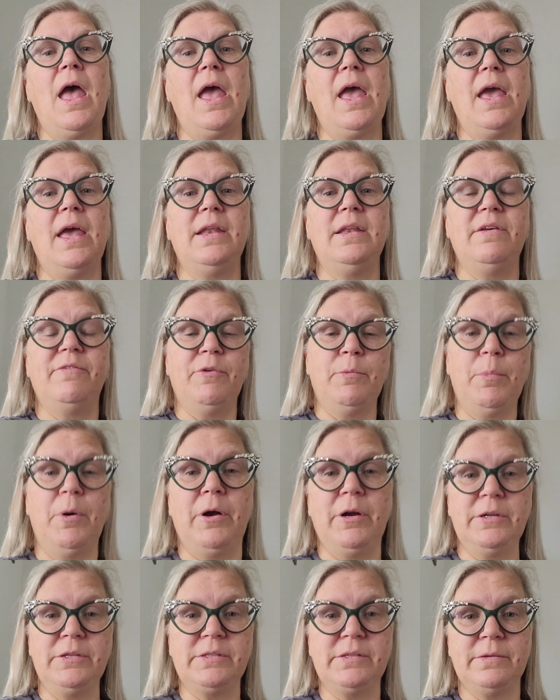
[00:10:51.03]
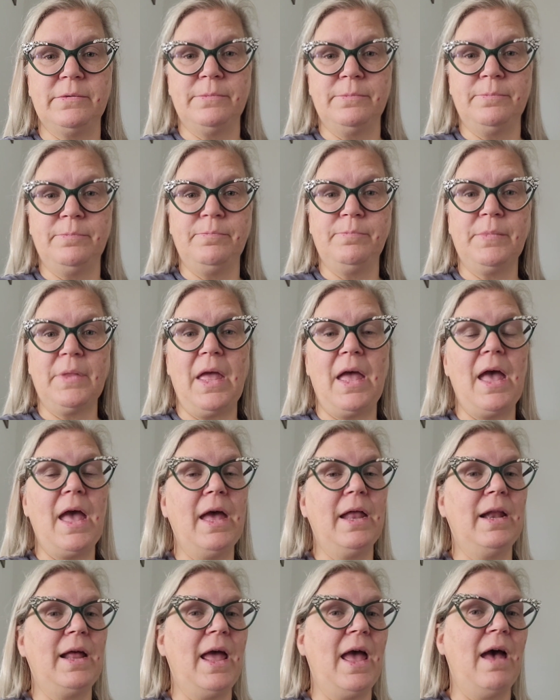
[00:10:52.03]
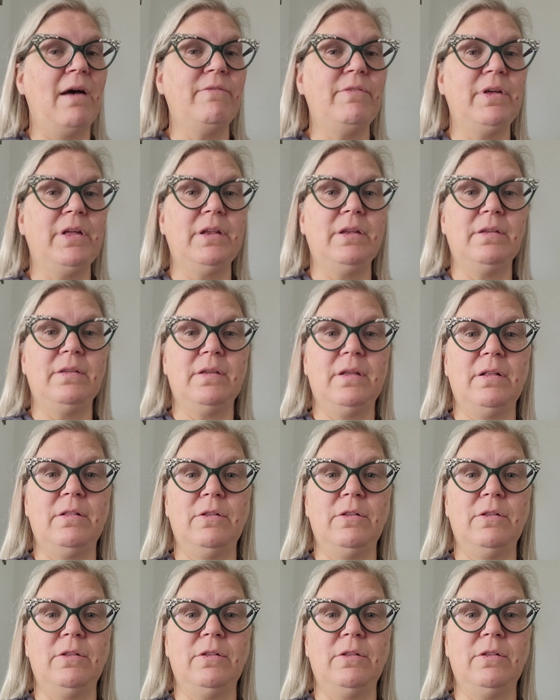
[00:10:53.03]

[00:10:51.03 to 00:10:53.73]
in different parts, and I haven't